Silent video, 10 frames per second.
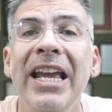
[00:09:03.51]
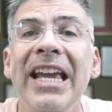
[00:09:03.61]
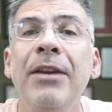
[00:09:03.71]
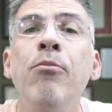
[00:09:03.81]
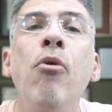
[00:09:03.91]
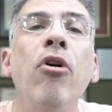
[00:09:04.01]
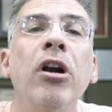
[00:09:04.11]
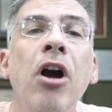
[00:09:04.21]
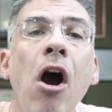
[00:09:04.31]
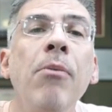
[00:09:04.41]
in more
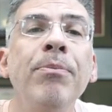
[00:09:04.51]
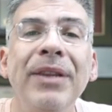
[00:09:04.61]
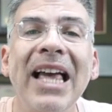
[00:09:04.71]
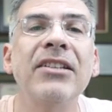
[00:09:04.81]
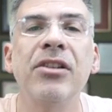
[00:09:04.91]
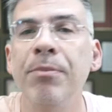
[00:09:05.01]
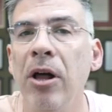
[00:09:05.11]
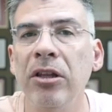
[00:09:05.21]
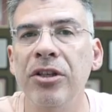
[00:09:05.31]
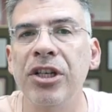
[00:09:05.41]
complex
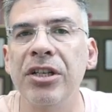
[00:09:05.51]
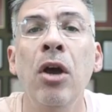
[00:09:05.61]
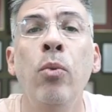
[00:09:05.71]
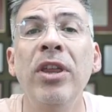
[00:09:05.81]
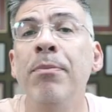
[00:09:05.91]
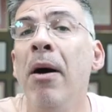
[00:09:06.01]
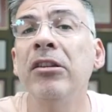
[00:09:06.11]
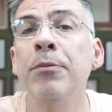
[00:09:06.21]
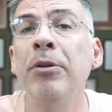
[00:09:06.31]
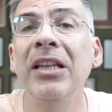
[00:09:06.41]
topologies with
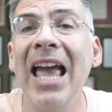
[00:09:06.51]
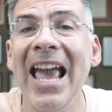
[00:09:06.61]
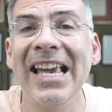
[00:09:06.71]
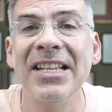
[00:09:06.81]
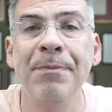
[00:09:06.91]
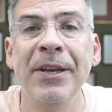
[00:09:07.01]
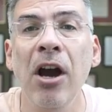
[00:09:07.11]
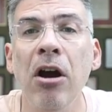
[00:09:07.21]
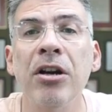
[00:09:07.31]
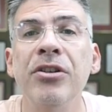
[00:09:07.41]
multiple A S B
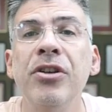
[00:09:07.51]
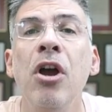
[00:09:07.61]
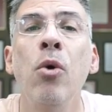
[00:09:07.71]
Rs